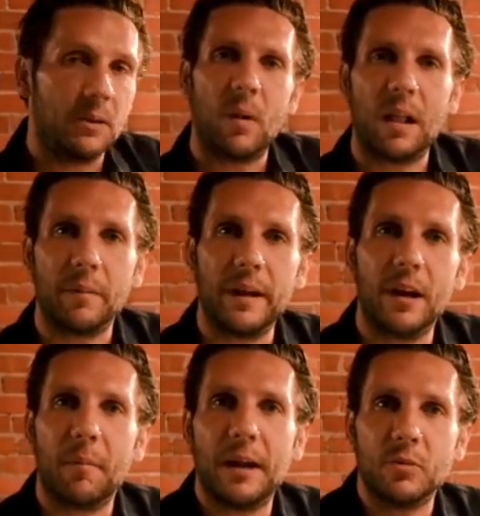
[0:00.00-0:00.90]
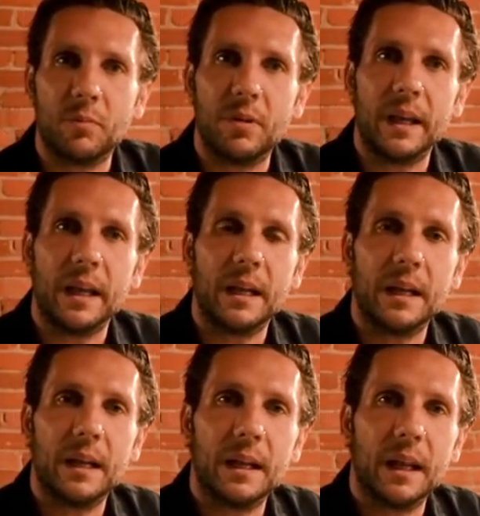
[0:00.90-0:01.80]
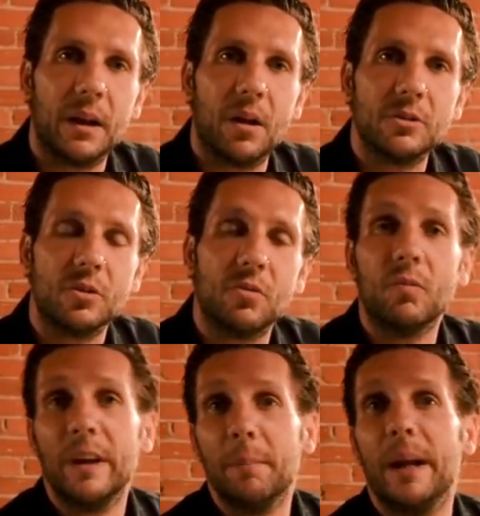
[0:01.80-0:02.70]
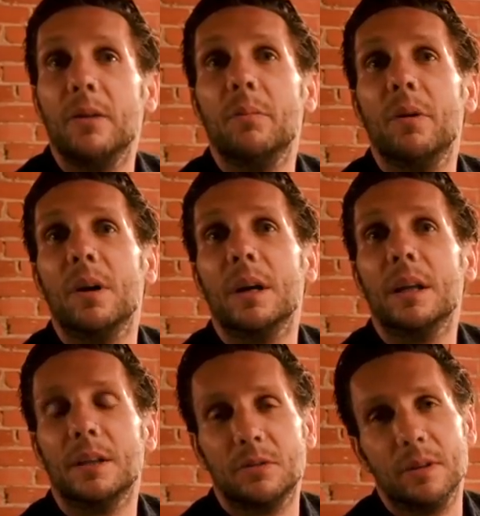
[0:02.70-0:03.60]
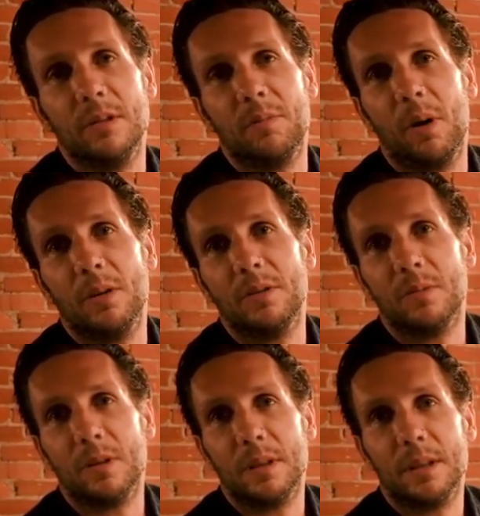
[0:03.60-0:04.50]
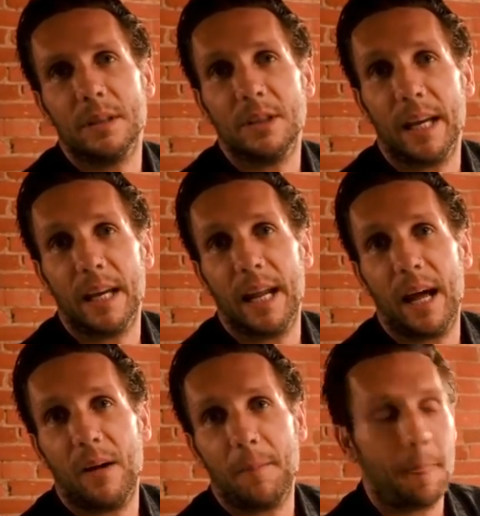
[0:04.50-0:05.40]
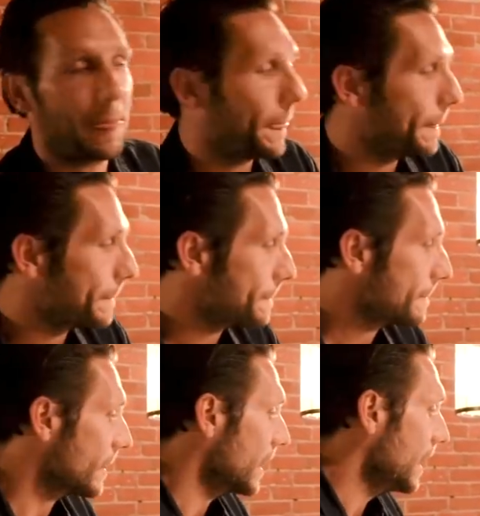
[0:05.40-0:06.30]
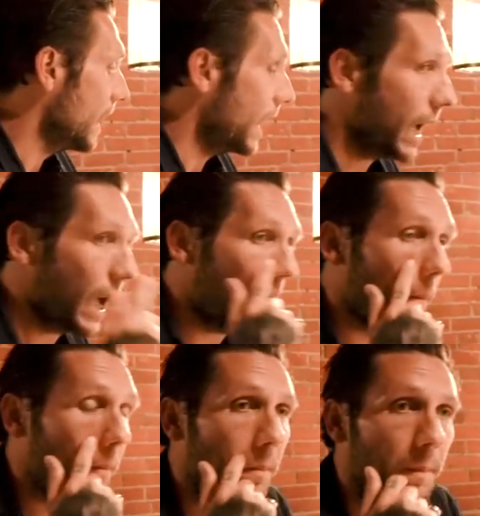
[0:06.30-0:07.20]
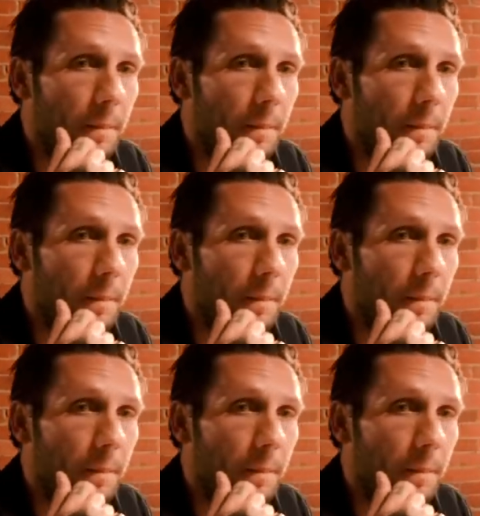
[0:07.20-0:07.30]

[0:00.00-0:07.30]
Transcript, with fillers: While I'm here, I might as well plug it. And also read my new book, The Streets of Baltimore. Check it out. Um,